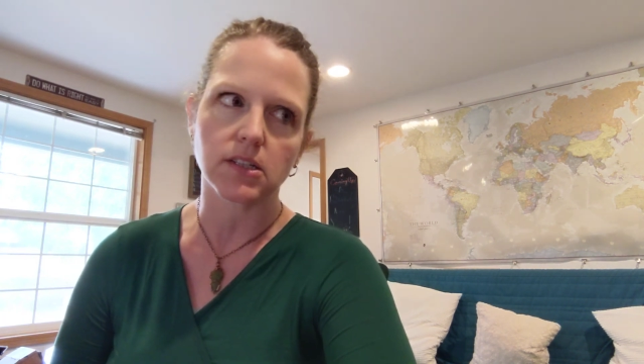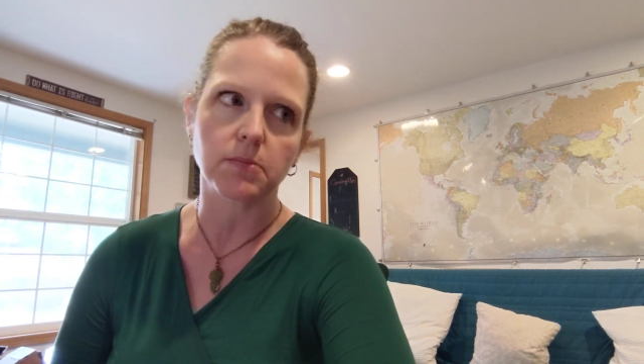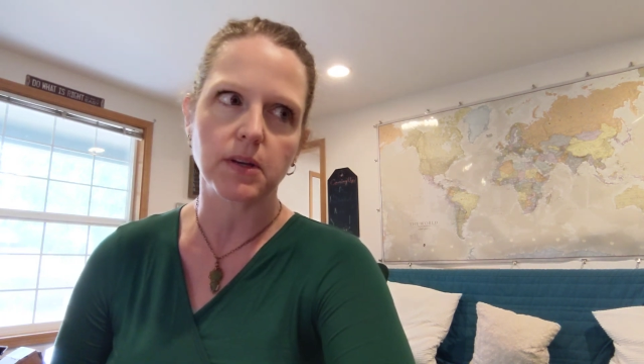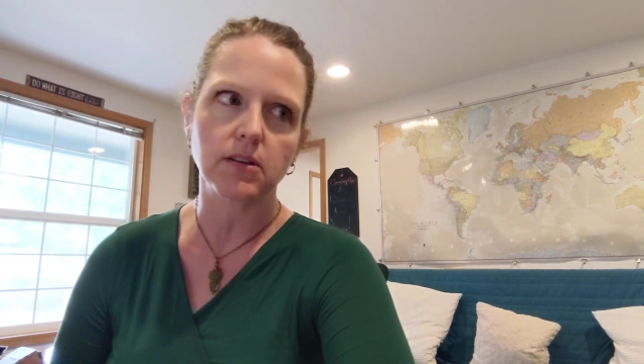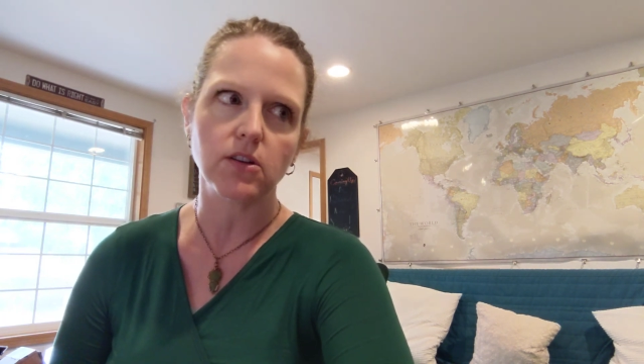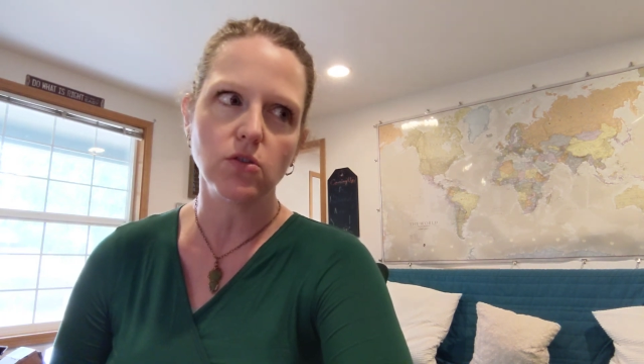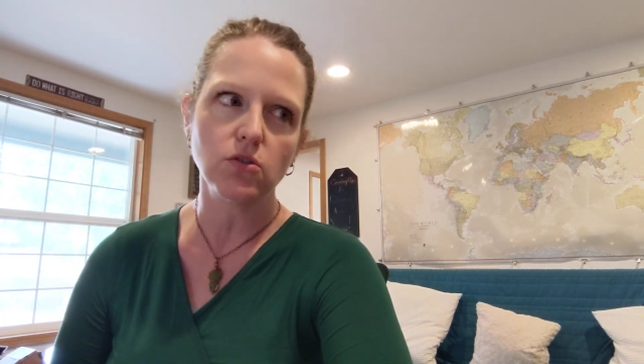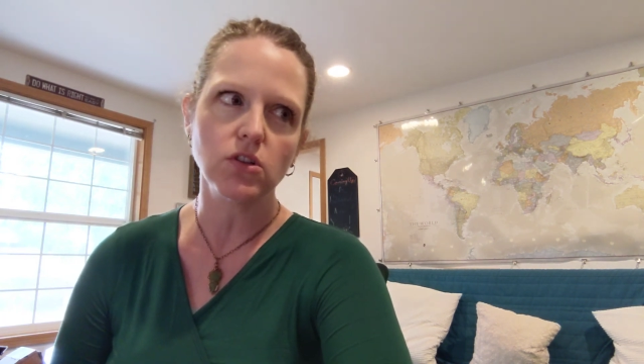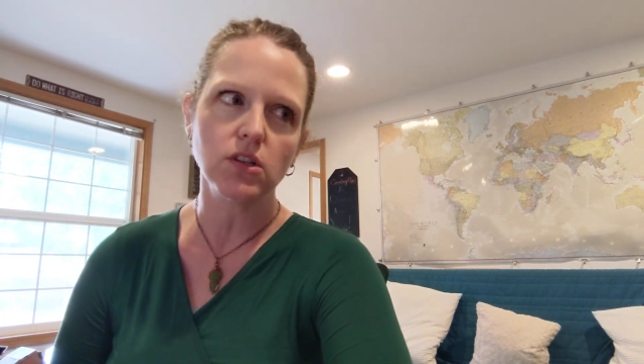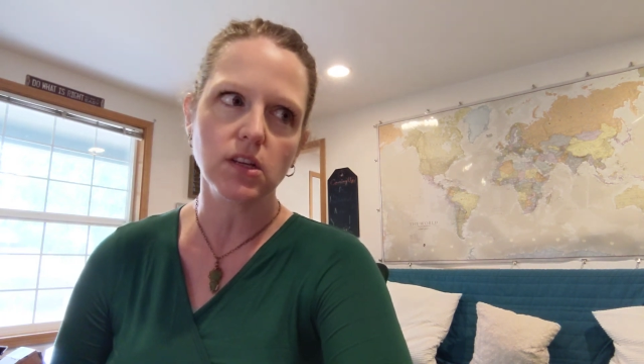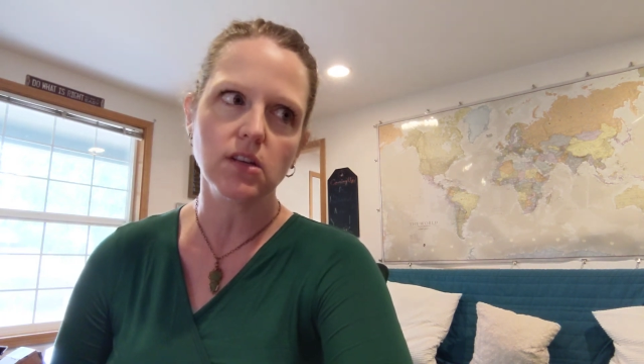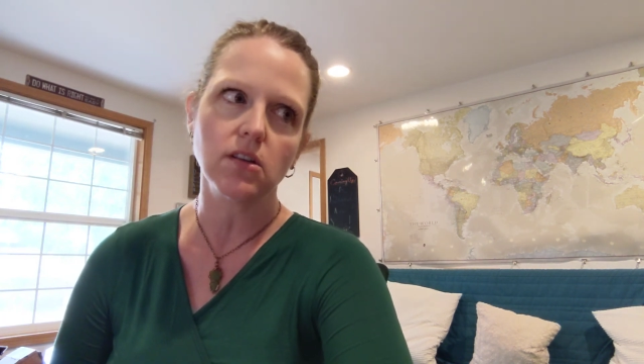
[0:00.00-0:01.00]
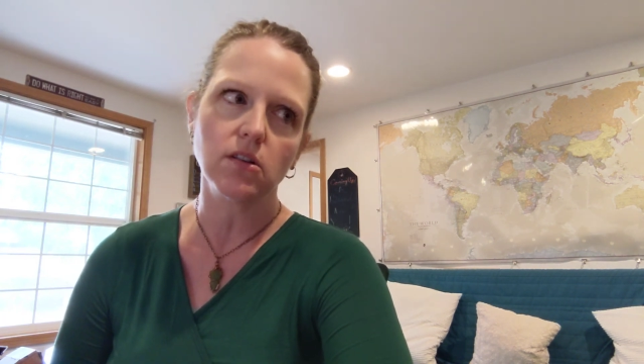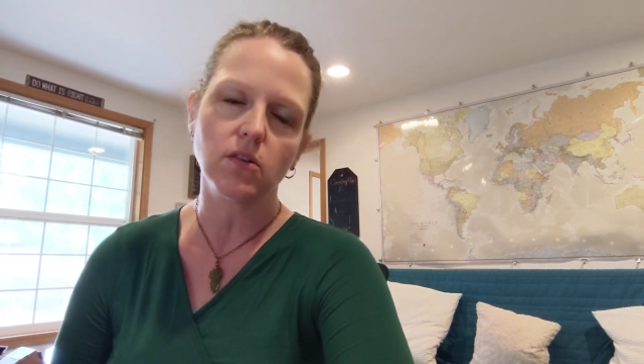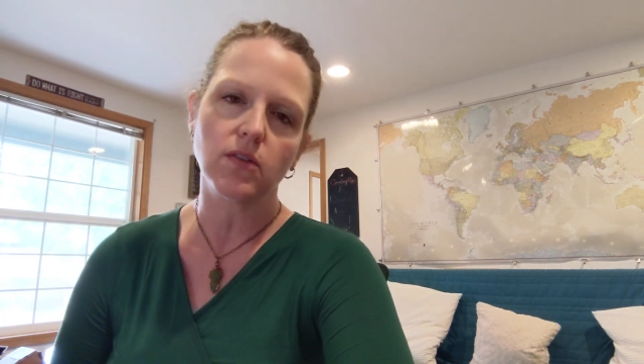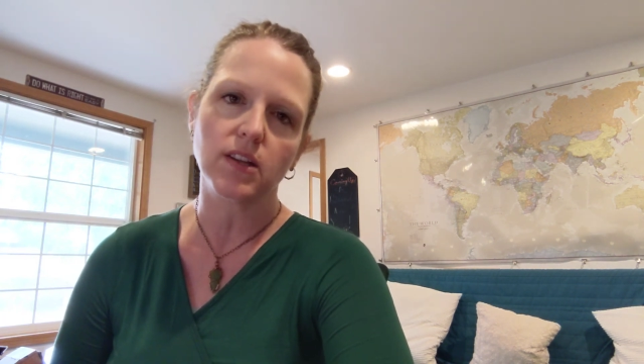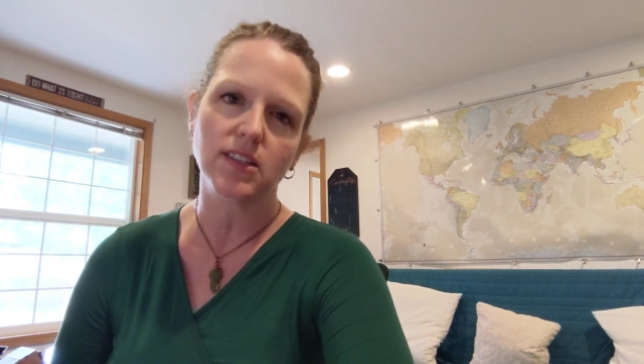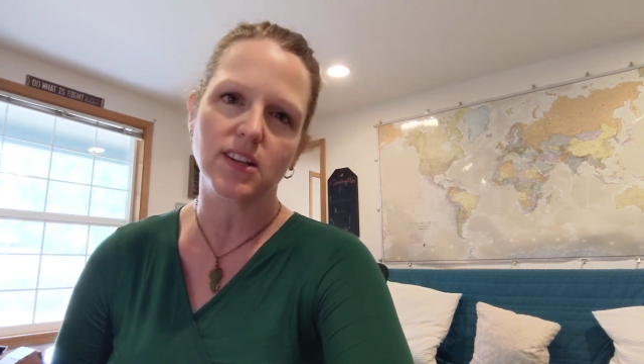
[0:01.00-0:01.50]
but usually,
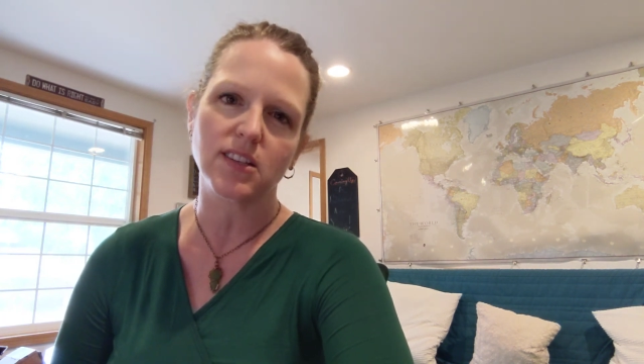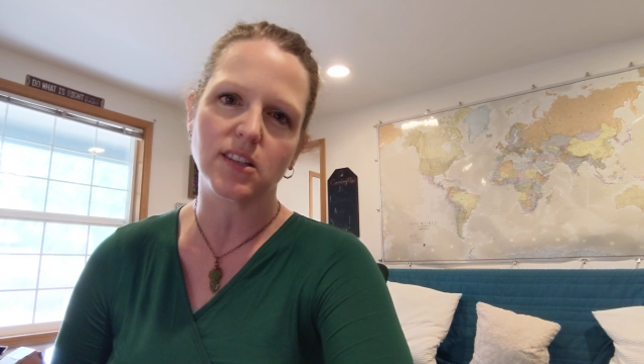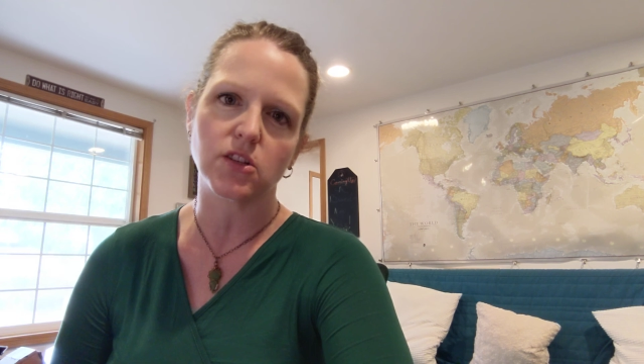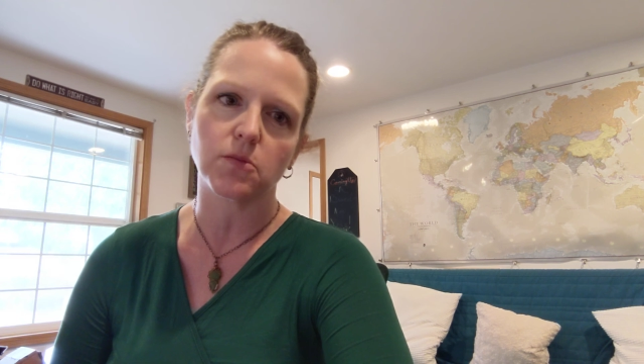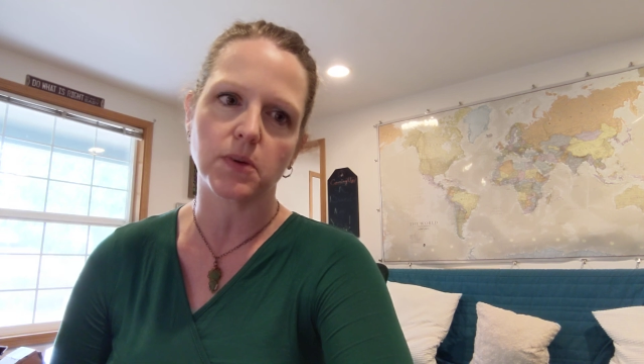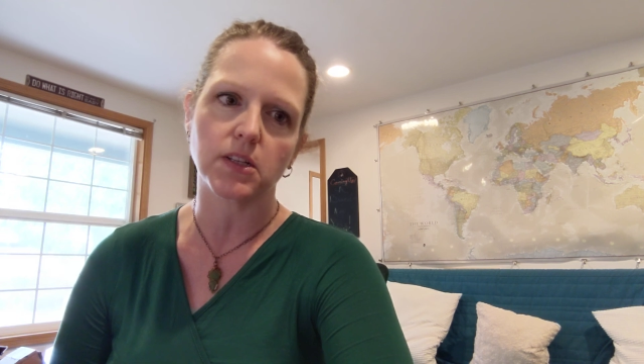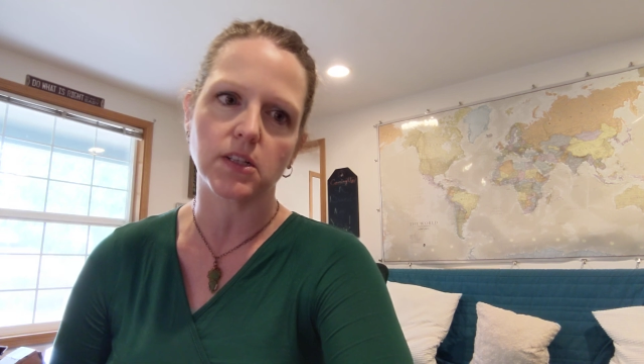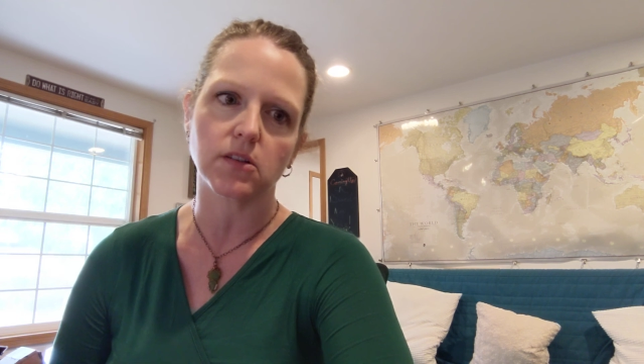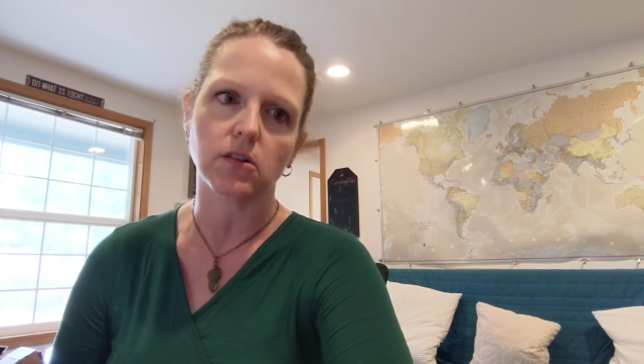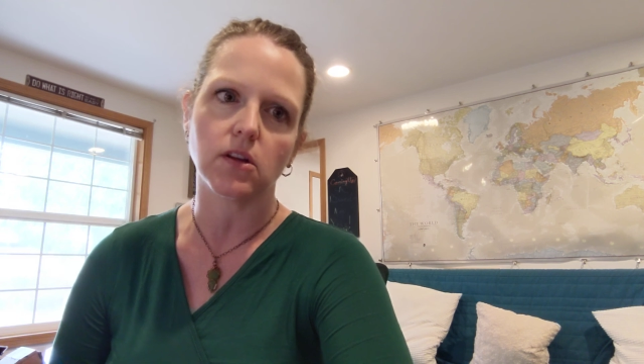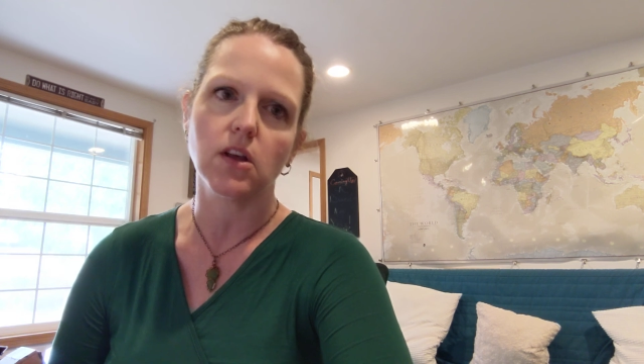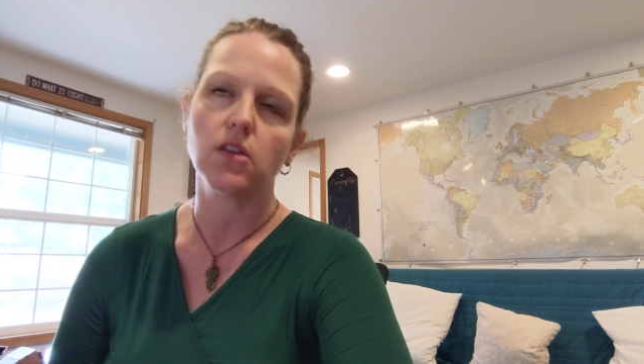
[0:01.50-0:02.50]
that's not such a big deal.